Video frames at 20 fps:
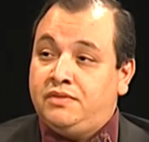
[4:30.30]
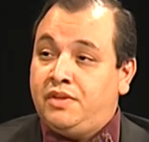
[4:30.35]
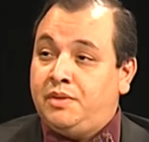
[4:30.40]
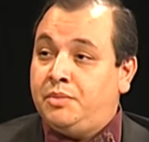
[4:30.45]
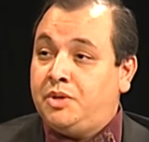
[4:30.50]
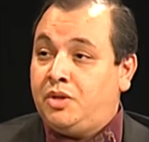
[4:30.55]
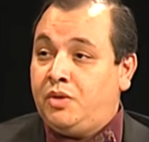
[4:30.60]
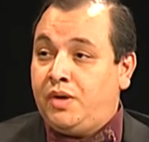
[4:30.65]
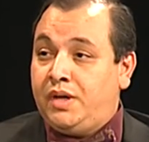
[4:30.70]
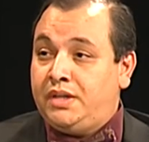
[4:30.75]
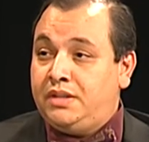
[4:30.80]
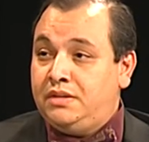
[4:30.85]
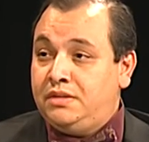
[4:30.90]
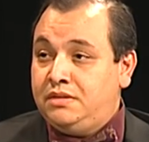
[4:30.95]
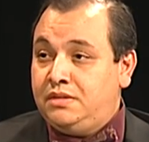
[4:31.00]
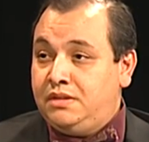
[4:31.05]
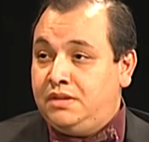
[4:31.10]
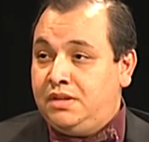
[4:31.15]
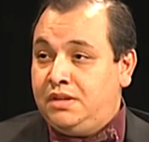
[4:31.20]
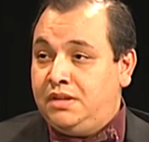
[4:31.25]
immigrant
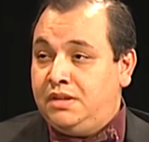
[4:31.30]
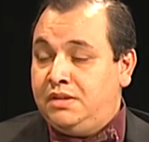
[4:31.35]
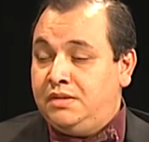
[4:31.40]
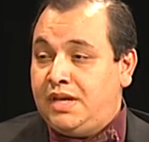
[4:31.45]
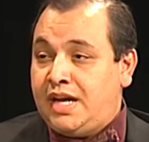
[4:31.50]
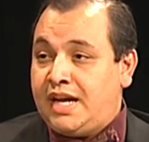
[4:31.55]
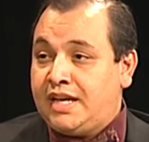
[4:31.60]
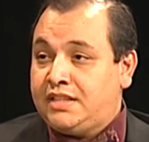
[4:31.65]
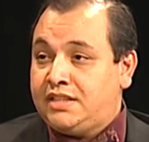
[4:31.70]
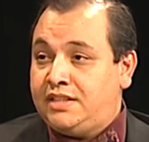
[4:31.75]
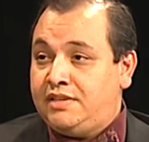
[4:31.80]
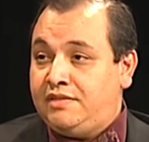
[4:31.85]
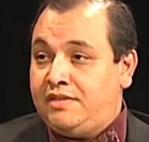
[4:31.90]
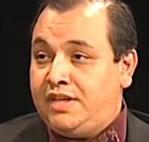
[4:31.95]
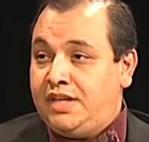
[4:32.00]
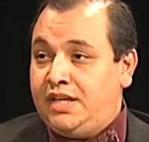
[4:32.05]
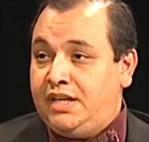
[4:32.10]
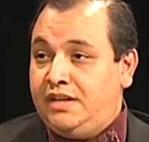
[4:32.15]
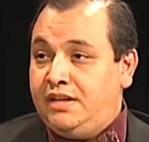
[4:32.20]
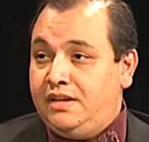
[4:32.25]
uh,
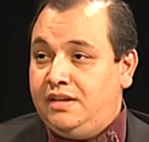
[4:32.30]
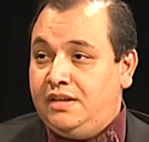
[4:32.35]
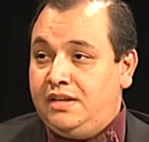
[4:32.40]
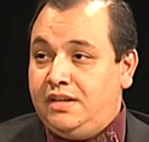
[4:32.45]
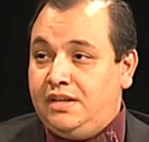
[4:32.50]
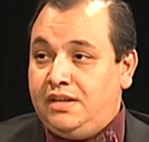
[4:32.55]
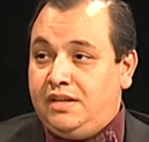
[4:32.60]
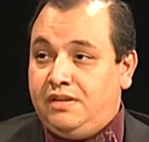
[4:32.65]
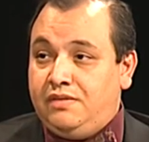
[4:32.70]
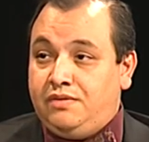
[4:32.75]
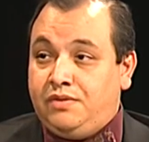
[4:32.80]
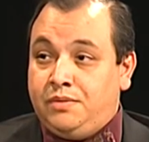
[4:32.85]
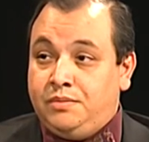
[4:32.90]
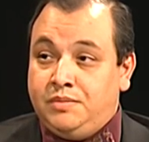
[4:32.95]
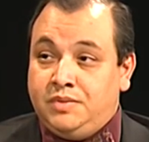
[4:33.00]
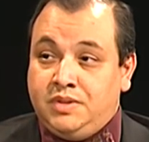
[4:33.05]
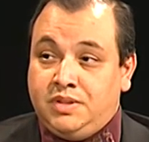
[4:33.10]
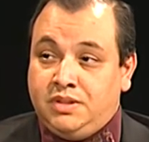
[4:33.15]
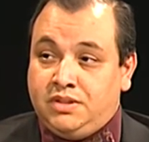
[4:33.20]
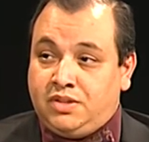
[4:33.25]
activity
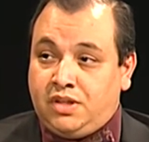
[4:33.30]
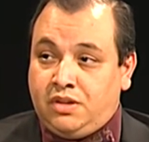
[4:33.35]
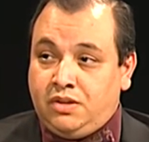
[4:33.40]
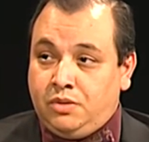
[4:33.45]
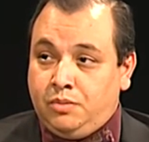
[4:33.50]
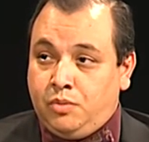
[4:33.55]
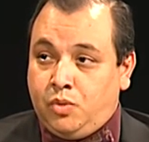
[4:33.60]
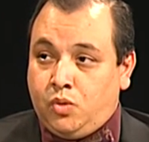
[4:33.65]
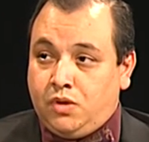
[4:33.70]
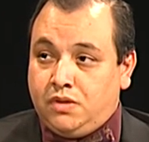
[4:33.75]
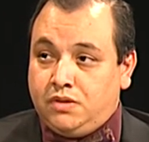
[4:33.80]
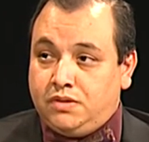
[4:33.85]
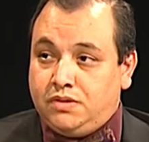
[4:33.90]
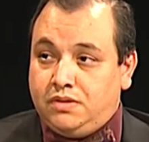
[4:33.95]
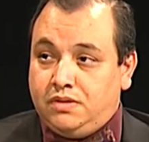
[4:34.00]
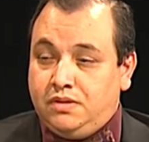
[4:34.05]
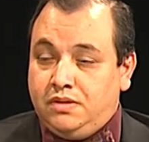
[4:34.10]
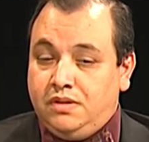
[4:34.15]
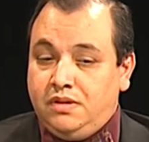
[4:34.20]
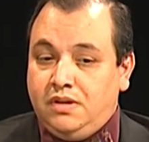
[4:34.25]
from the southern
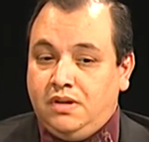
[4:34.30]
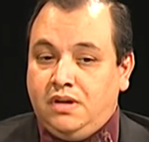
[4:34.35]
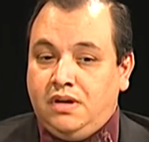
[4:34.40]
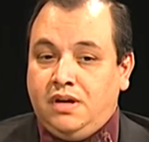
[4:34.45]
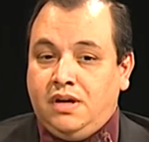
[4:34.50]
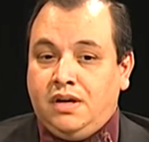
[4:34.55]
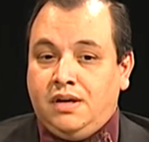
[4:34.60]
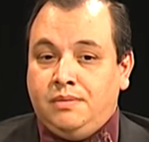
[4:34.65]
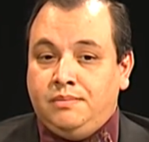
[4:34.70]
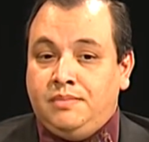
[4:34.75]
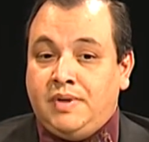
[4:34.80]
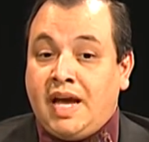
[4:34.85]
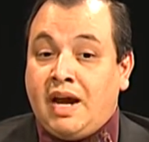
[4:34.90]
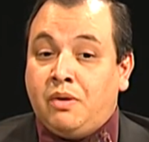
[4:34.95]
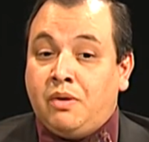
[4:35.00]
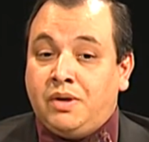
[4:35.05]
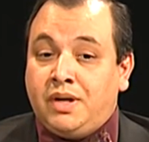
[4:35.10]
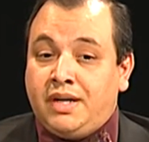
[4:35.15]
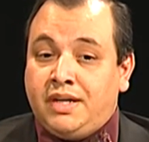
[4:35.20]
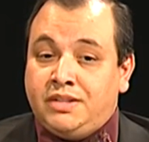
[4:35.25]
borders. Uh,
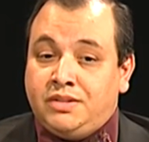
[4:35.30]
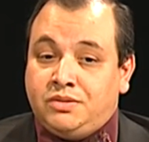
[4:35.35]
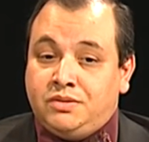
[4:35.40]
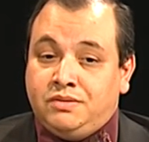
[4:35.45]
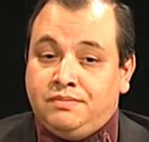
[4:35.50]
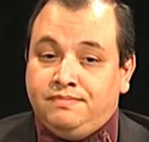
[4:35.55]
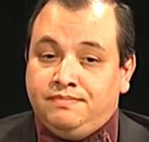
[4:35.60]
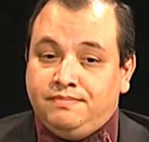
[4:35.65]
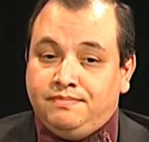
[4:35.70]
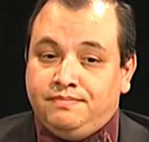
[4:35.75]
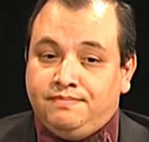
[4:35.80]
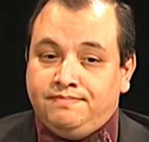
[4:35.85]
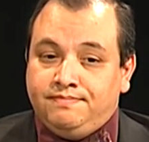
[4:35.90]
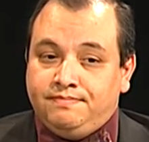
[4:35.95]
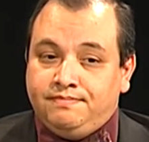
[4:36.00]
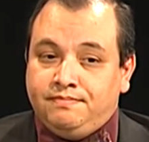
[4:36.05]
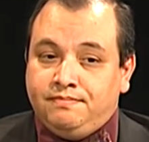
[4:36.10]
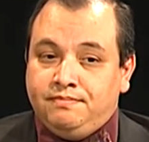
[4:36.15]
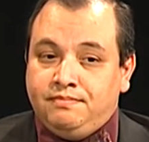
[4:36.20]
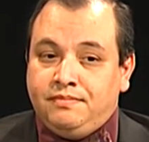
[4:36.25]
nowadays,
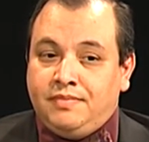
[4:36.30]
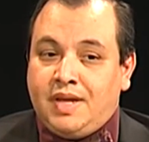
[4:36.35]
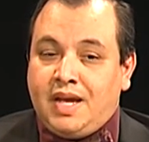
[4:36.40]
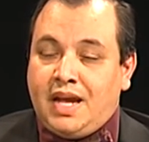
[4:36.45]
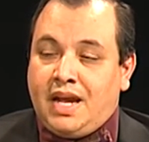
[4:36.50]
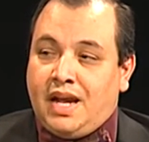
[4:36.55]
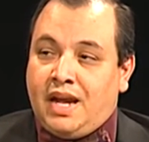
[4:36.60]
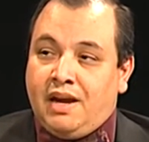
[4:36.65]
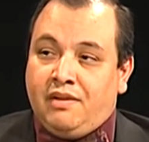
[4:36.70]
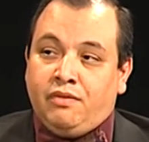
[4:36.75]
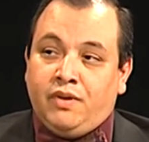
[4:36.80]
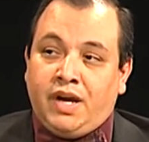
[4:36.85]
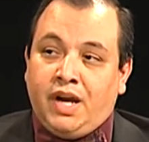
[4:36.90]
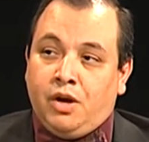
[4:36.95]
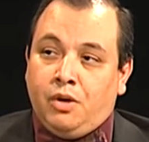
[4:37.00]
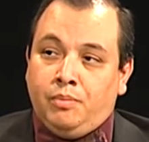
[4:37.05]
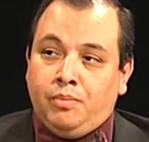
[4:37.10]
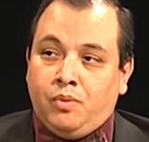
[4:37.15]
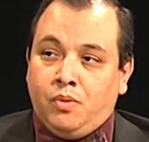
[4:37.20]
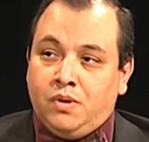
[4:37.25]
every
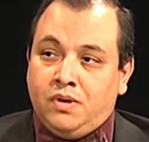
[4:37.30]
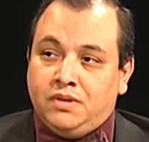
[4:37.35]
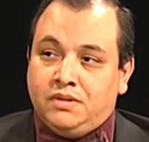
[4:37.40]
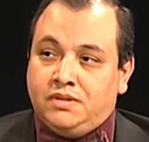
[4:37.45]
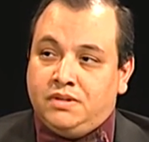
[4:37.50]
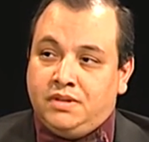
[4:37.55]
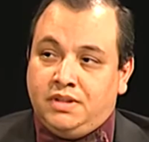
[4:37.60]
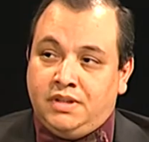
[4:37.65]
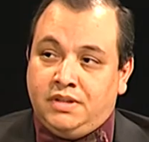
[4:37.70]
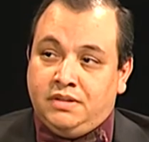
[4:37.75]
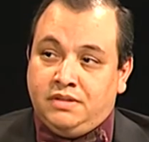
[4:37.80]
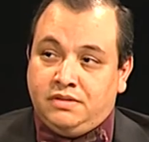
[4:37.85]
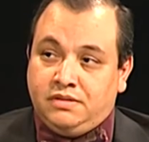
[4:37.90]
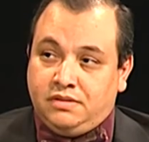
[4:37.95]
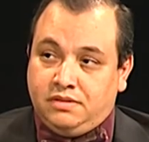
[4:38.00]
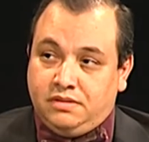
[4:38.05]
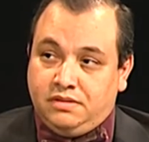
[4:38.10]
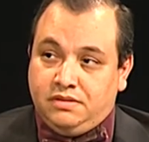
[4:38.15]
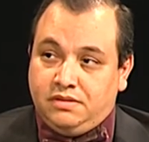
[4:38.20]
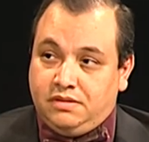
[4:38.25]
airport
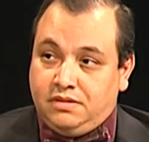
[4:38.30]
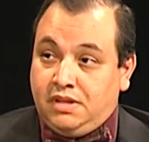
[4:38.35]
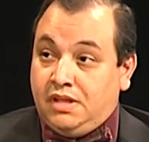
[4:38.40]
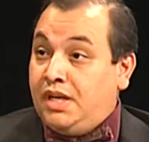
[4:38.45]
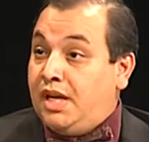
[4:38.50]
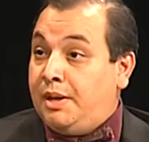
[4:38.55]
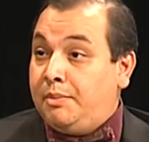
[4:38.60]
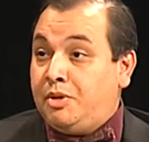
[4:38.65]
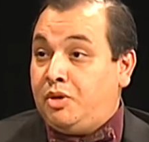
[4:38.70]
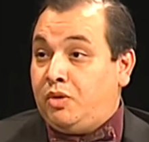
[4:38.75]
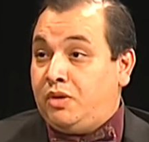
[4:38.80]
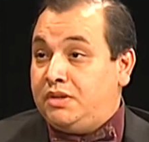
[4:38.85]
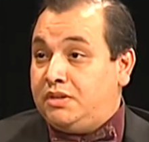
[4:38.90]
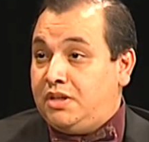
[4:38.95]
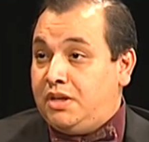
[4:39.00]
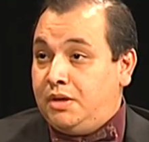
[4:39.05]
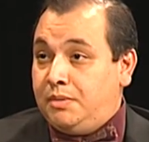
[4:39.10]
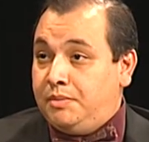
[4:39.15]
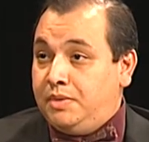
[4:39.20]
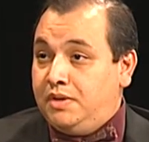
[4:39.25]
is an immigrant
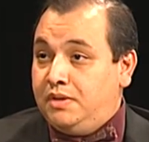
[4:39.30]
hub